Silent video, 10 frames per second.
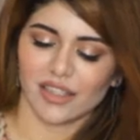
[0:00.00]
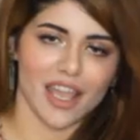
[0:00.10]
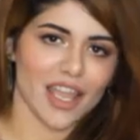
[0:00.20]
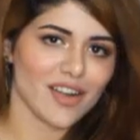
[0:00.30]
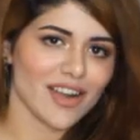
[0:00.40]

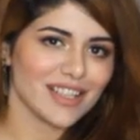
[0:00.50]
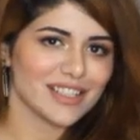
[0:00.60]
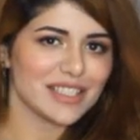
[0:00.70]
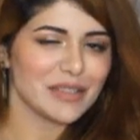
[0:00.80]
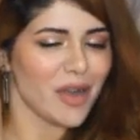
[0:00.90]
Here
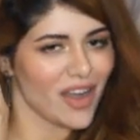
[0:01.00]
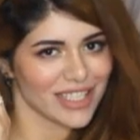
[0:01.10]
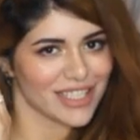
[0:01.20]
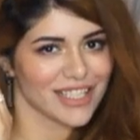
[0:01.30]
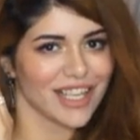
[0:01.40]
is the
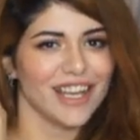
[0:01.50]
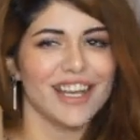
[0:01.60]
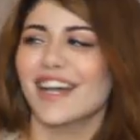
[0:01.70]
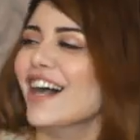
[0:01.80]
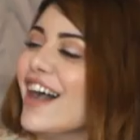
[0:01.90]
box.
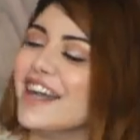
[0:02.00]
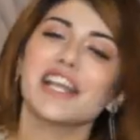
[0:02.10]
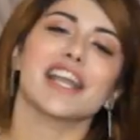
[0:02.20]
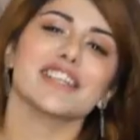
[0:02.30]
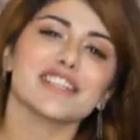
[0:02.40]

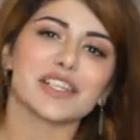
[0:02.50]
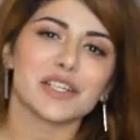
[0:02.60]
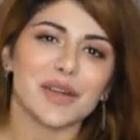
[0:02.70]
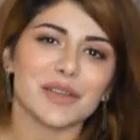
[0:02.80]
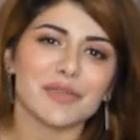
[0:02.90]
It is a
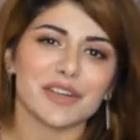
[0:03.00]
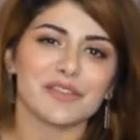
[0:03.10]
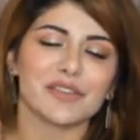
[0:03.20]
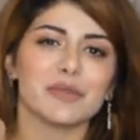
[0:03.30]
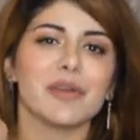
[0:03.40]
Chloe
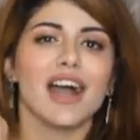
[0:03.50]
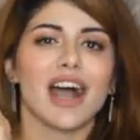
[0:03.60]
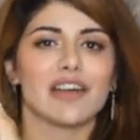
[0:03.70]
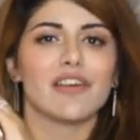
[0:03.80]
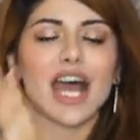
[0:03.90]
perfume.
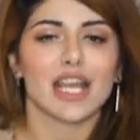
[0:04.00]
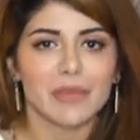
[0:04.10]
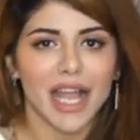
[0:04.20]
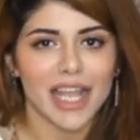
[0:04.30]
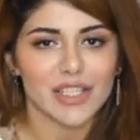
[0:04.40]
I've had
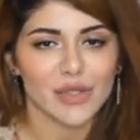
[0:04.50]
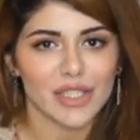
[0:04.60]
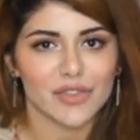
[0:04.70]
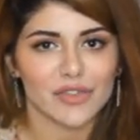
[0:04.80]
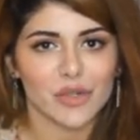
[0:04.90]
my eyes on
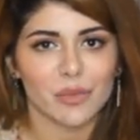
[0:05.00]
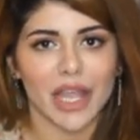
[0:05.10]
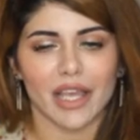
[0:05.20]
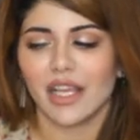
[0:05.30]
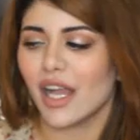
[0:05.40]
this for a
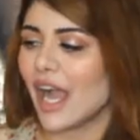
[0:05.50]
while.